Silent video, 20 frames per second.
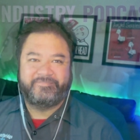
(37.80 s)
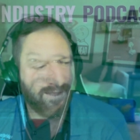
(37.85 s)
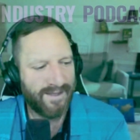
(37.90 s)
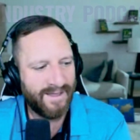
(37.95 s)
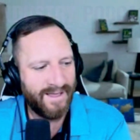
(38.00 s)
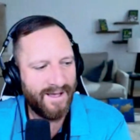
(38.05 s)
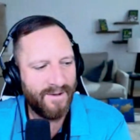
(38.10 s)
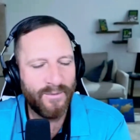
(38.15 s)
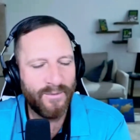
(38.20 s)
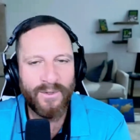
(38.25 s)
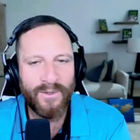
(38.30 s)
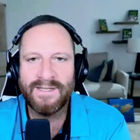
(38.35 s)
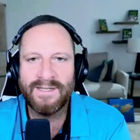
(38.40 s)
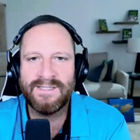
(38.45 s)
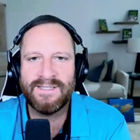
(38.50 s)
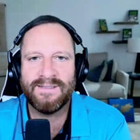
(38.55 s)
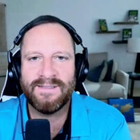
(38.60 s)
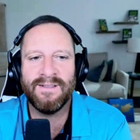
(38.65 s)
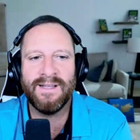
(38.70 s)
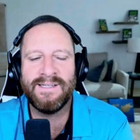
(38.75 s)
Yeah, well,
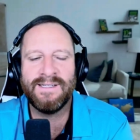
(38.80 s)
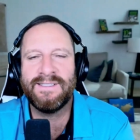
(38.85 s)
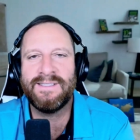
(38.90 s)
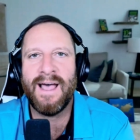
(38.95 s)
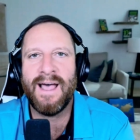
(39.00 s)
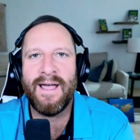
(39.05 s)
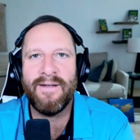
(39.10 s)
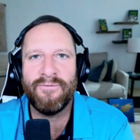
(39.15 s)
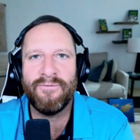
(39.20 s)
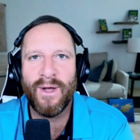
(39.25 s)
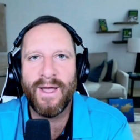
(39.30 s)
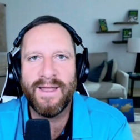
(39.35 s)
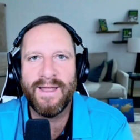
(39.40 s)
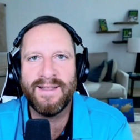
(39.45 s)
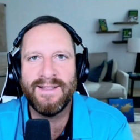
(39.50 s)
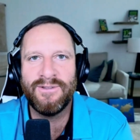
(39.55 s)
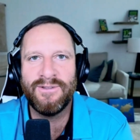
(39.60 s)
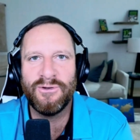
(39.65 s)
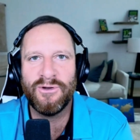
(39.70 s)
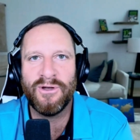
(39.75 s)
let's let's dive right
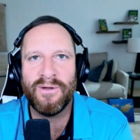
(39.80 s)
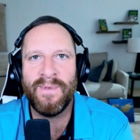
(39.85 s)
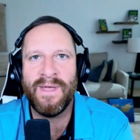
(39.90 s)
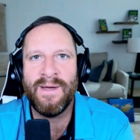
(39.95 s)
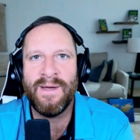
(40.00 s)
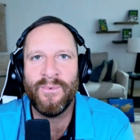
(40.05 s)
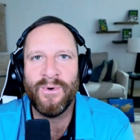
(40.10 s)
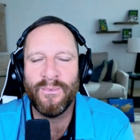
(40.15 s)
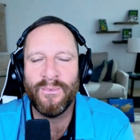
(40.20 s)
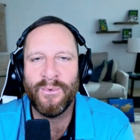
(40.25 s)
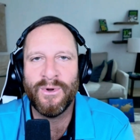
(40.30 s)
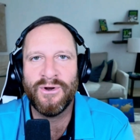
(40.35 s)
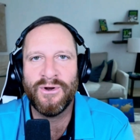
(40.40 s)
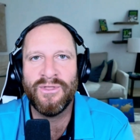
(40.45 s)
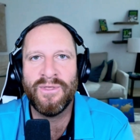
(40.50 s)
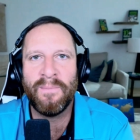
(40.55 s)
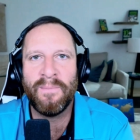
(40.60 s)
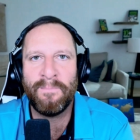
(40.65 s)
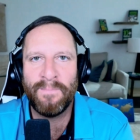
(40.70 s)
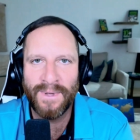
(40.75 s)
into it, man. What what
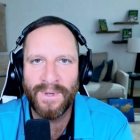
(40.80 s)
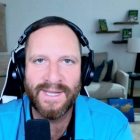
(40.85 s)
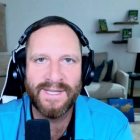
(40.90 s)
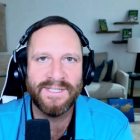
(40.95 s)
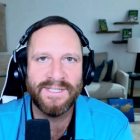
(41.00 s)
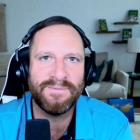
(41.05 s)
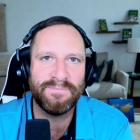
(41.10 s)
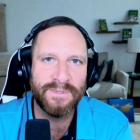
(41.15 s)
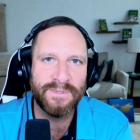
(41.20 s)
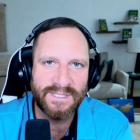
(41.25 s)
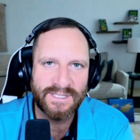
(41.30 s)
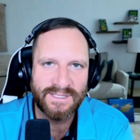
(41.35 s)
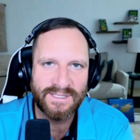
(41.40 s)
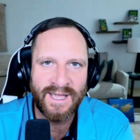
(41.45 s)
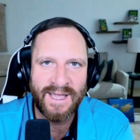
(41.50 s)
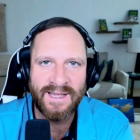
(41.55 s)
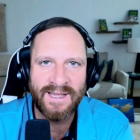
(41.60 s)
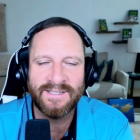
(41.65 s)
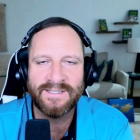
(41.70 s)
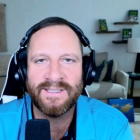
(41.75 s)
are the biggest
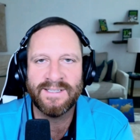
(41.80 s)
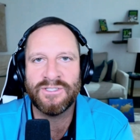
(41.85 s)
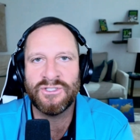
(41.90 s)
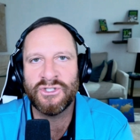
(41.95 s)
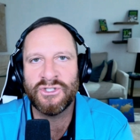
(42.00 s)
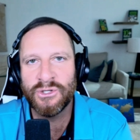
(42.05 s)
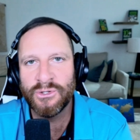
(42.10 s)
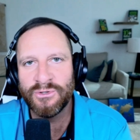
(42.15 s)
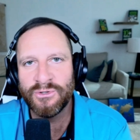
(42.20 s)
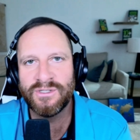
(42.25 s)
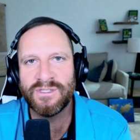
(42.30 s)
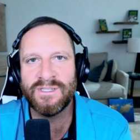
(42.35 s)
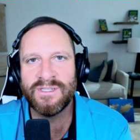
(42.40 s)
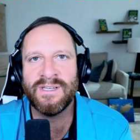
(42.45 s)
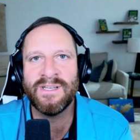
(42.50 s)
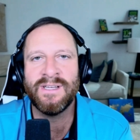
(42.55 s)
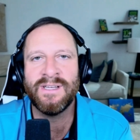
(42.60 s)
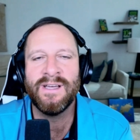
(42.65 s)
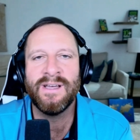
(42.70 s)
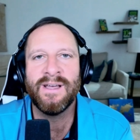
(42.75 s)
mistakes that you
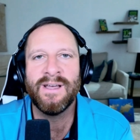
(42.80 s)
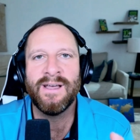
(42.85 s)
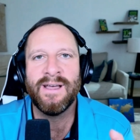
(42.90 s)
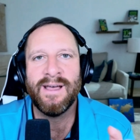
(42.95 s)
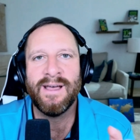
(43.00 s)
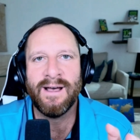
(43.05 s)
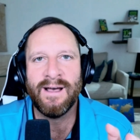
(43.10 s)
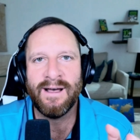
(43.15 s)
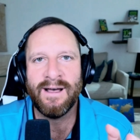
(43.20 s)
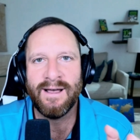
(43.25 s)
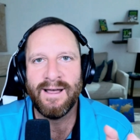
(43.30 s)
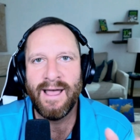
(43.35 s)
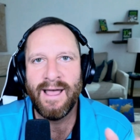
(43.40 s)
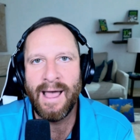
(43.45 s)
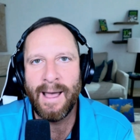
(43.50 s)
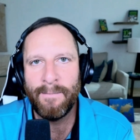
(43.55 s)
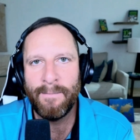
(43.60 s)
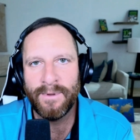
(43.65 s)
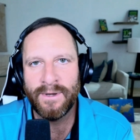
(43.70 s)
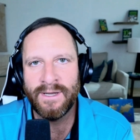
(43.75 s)
see uh,
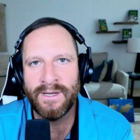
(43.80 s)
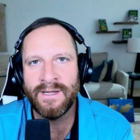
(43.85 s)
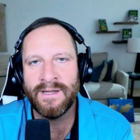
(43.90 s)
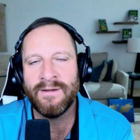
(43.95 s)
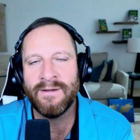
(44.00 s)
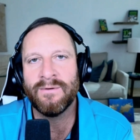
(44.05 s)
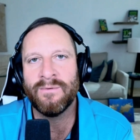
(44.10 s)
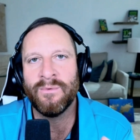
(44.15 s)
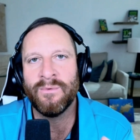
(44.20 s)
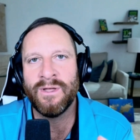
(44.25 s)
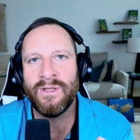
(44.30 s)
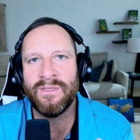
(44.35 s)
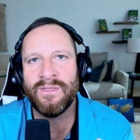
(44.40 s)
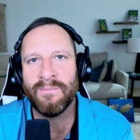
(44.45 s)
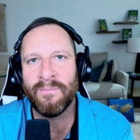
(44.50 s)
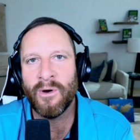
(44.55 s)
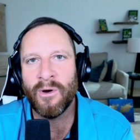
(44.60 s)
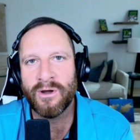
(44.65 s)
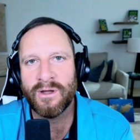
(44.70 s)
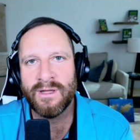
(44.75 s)
happening with
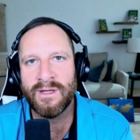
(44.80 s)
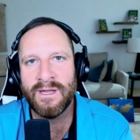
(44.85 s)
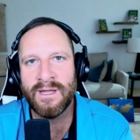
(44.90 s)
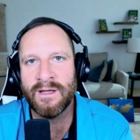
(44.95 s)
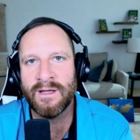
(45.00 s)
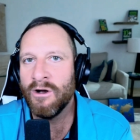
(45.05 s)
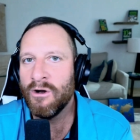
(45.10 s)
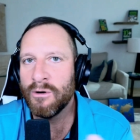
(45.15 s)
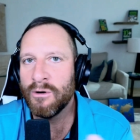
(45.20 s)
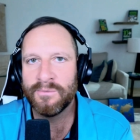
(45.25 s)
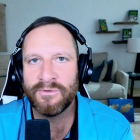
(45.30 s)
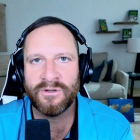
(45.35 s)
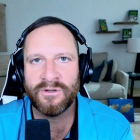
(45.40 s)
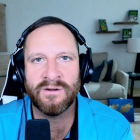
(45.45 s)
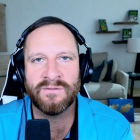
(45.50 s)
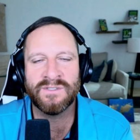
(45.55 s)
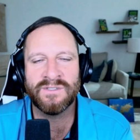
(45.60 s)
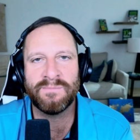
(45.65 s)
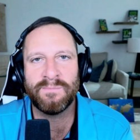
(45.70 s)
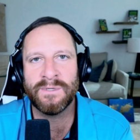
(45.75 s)
marketing a home
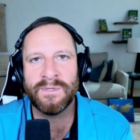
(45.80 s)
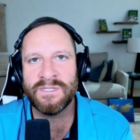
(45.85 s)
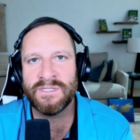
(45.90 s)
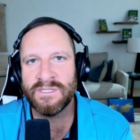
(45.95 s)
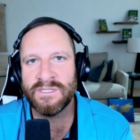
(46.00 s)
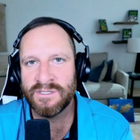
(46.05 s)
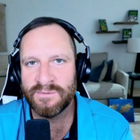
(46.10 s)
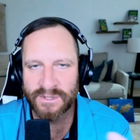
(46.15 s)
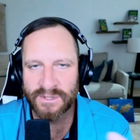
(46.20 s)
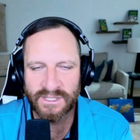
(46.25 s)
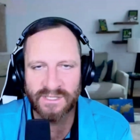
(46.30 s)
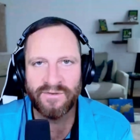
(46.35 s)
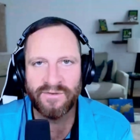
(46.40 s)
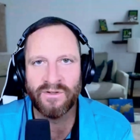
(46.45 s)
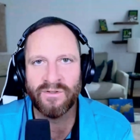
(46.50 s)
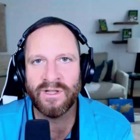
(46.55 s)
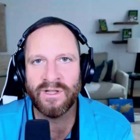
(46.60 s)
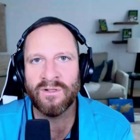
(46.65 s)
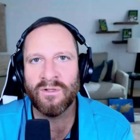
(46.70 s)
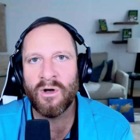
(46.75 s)
service business,
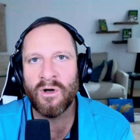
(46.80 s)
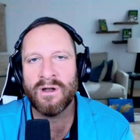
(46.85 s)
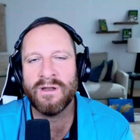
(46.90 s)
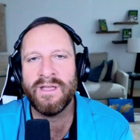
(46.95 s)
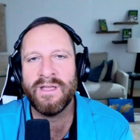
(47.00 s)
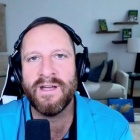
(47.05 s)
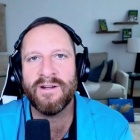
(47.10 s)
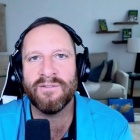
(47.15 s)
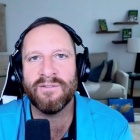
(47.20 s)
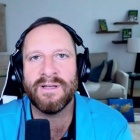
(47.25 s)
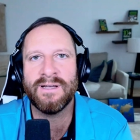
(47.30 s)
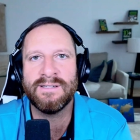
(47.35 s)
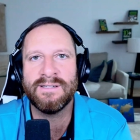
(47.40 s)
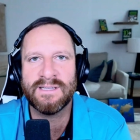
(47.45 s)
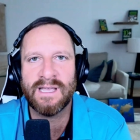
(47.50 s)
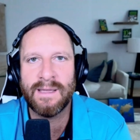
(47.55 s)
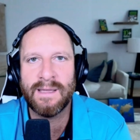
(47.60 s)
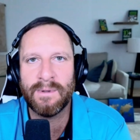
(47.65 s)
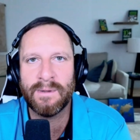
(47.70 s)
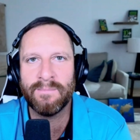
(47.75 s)
specifically a lawn care
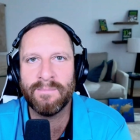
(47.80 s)
landscaping